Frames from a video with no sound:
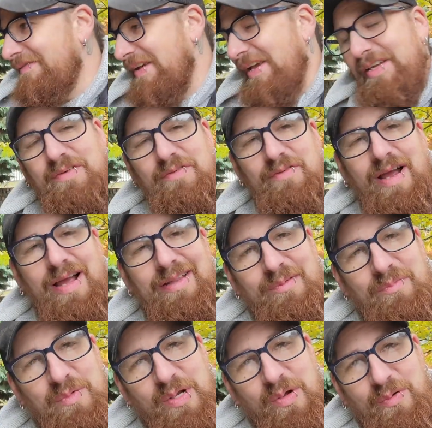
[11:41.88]
Vancouver
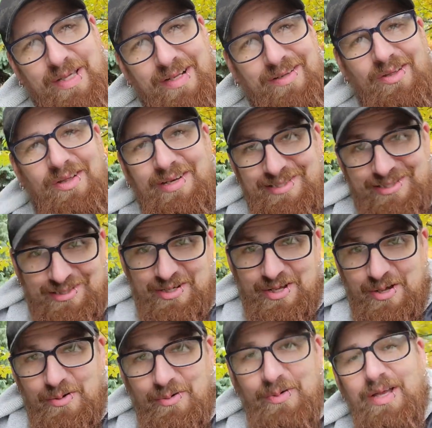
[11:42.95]
Island, we don't get a lot of
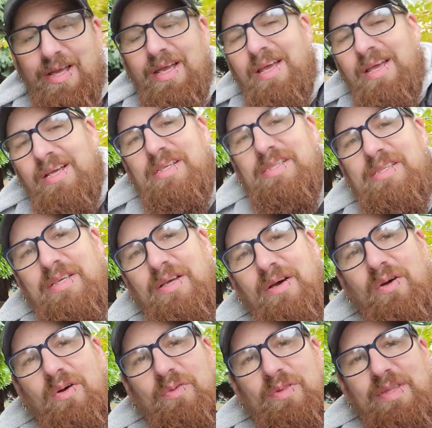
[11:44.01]
snow.
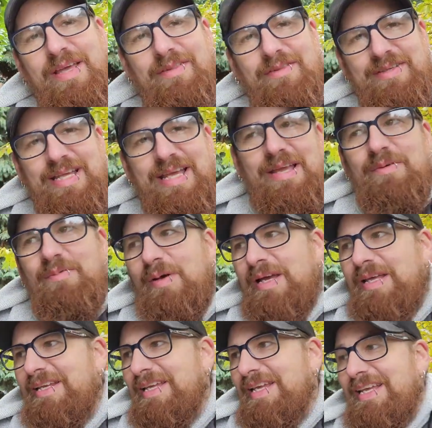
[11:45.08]
So the other day
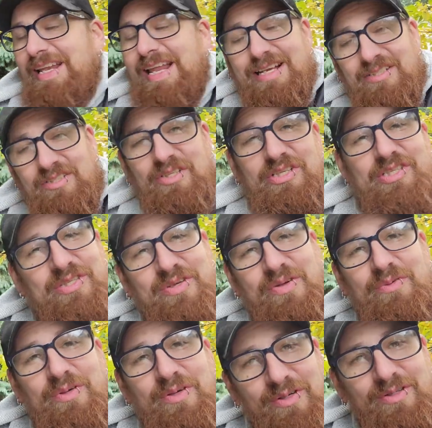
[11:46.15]
when it actually
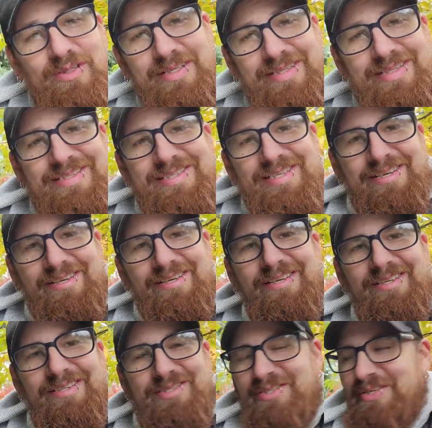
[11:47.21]
snowed early this year,
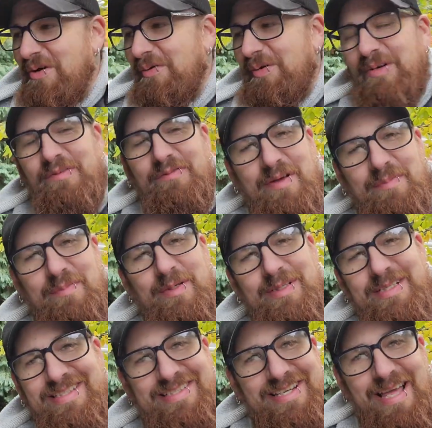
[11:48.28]
snow in November
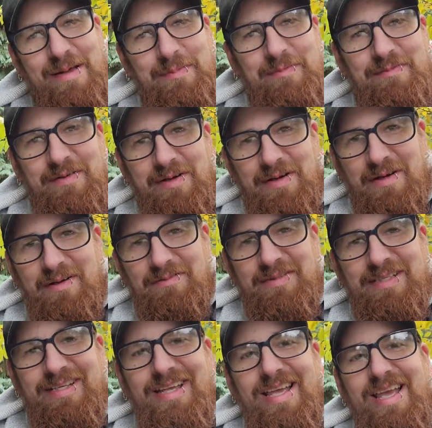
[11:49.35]
doesn't happen very
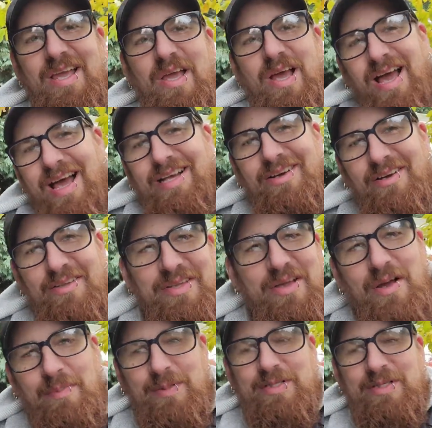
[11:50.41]
often, I got the
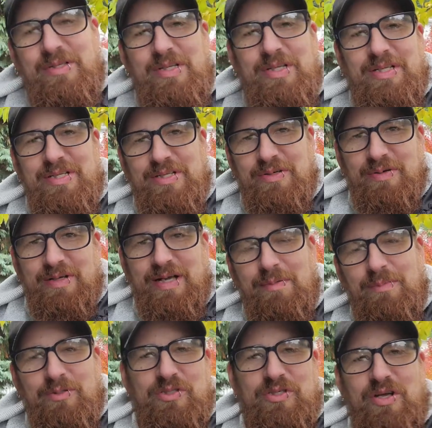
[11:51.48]
opportunity to do a
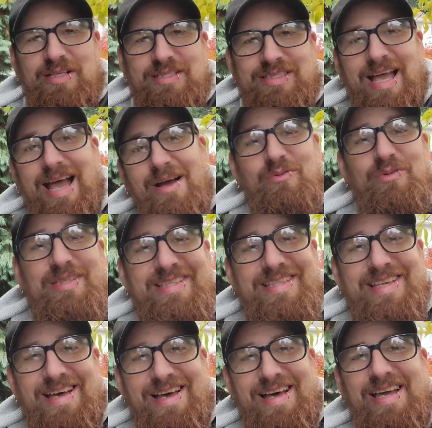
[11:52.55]
couple shots
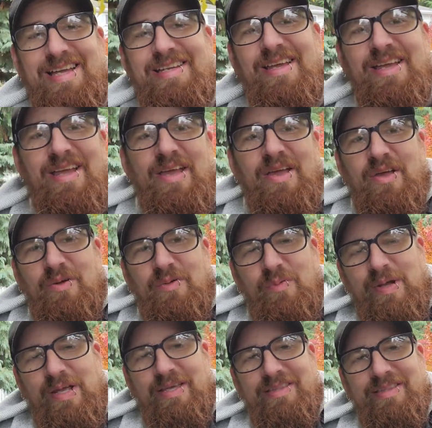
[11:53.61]
outside
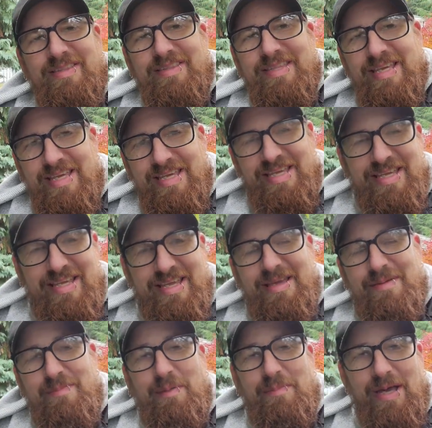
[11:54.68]
with the,
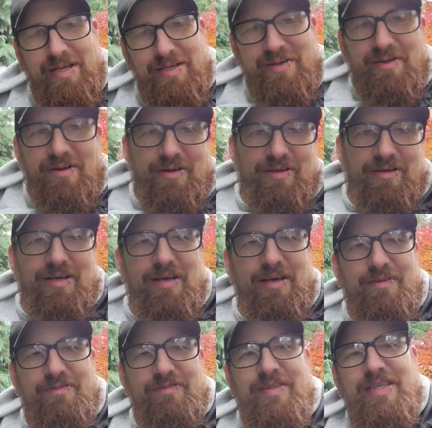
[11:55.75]
in my backyard
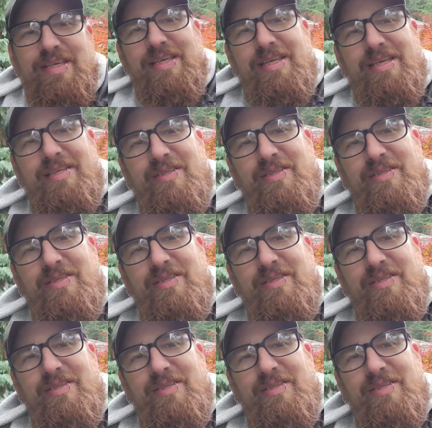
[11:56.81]
of the